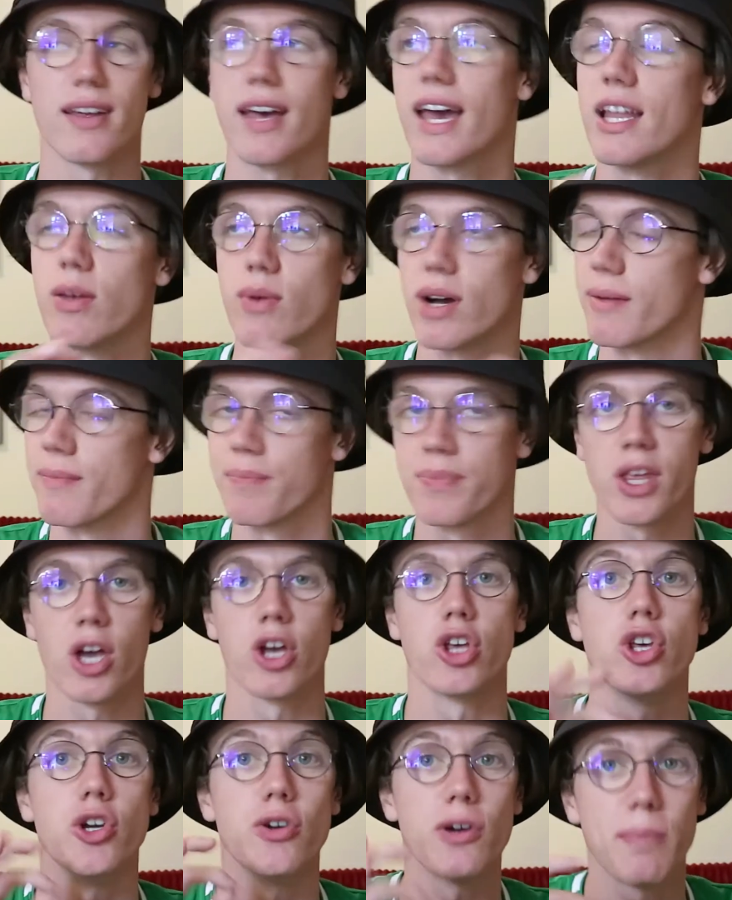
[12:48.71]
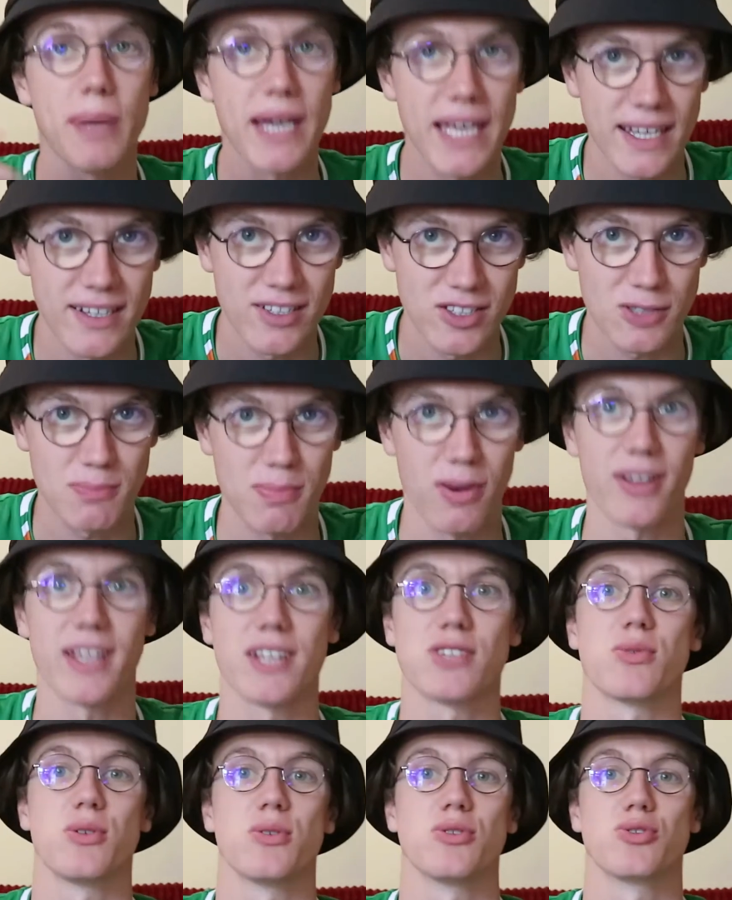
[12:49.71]
Anyway, European spot,
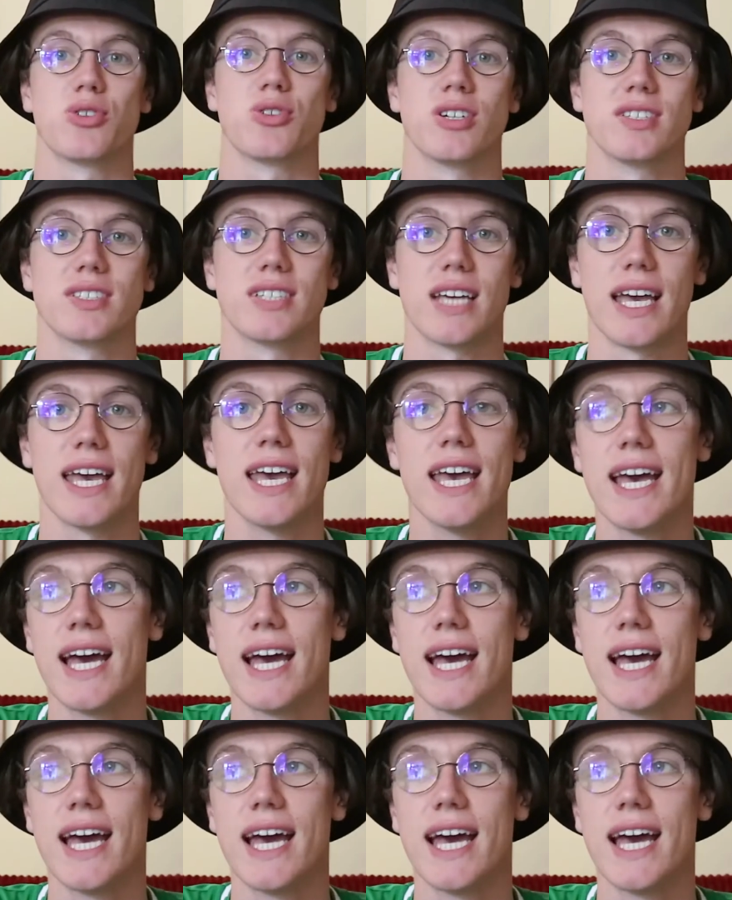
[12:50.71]
that's what I was trying to say.